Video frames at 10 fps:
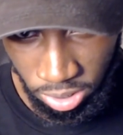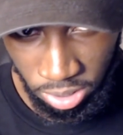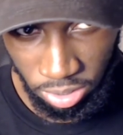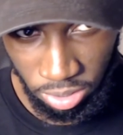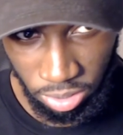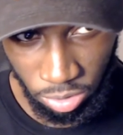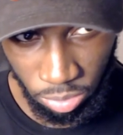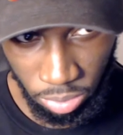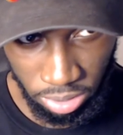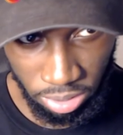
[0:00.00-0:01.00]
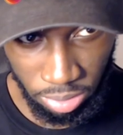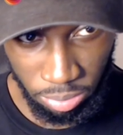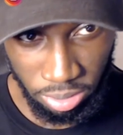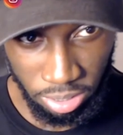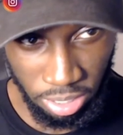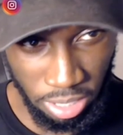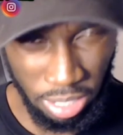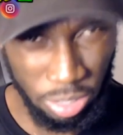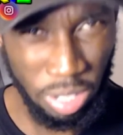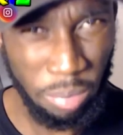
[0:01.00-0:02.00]
Let's go back to that. Nah,
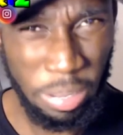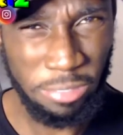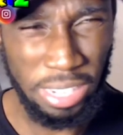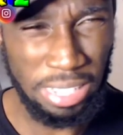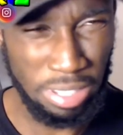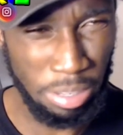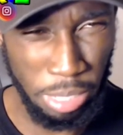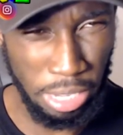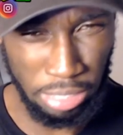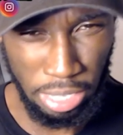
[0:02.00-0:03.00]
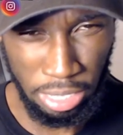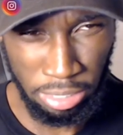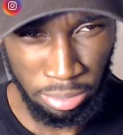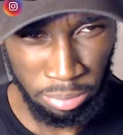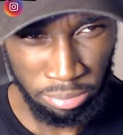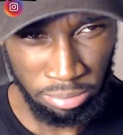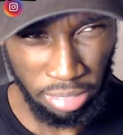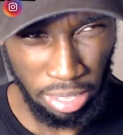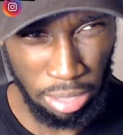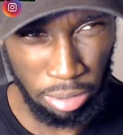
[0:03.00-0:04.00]
you're not about to finesse him like that.
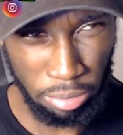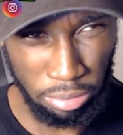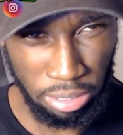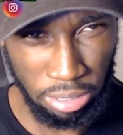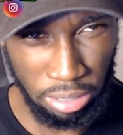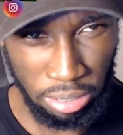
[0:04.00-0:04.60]
Hell nah.